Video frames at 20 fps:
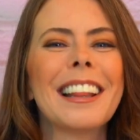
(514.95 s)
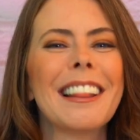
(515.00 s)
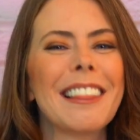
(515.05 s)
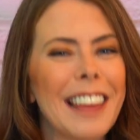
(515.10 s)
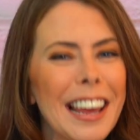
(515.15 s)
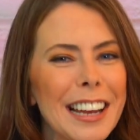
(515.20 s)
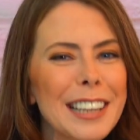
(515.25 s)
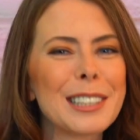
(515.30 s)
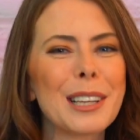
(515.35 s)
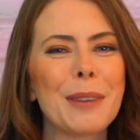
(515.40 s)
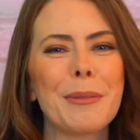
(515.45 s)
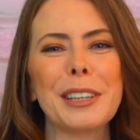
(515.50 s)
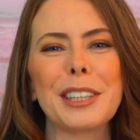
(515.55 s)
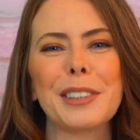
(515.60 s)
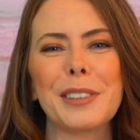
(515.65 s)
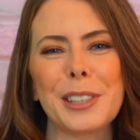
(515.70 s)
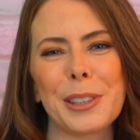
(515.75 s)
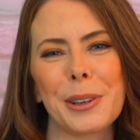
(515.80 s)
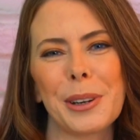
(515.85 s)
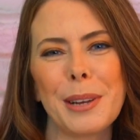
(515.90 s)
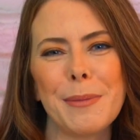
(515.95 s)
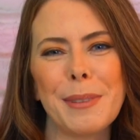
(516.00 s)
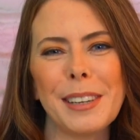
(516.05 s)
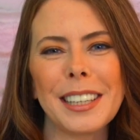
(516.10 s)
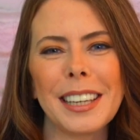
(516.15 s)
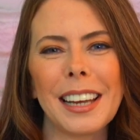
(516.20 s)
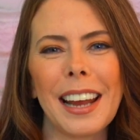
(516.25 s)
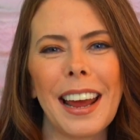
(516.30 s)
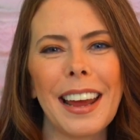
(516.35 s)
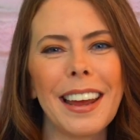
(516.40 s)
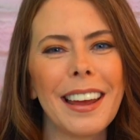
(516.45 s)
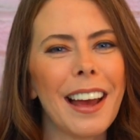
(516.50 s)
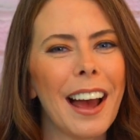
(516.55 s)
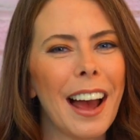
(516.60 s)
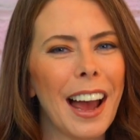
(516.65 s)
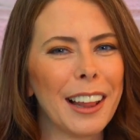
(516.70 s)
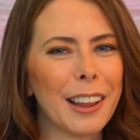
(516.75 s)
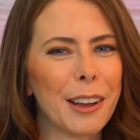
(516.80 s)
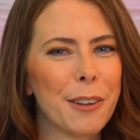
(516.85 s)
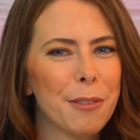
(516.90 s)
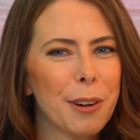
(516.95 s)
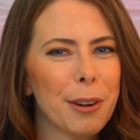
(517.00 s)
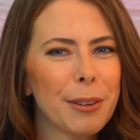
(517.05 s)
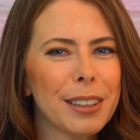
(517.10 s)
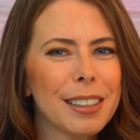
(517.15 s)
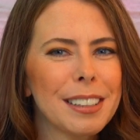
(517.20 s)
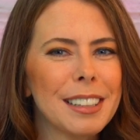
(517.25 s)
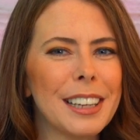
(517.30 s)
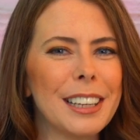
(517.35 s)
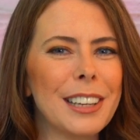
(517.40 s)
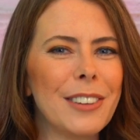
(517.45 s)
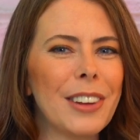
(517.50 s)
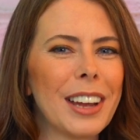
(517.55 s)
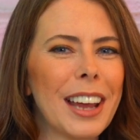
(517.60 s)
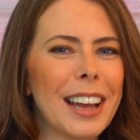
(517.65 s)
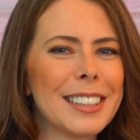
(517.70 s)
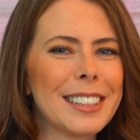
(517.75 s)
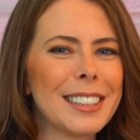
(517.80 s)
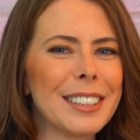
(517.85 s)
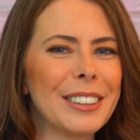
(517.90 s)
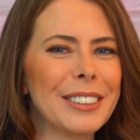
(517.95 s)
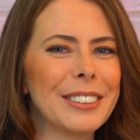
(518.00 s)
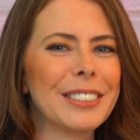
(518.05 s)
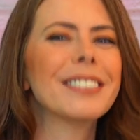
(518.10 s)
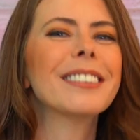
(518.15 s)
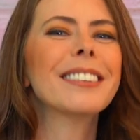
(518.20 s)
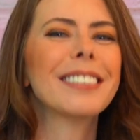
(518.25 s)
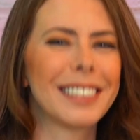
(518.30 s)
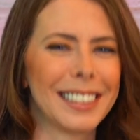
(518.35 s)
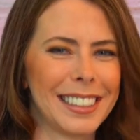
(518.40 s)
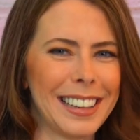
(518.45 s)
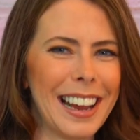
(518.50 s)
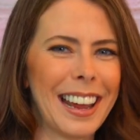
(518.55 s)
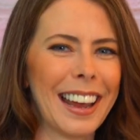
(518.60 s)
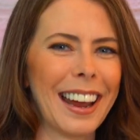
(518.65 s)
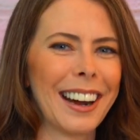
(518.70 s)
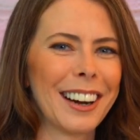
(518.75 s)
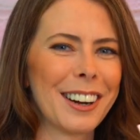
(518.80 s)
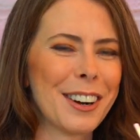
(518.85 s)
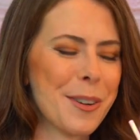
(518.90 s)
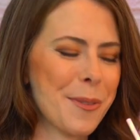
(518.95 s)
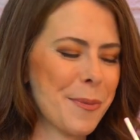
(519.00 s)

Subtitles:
Thanks so much for joining me today. I look forward to seeing you again soon. Take care.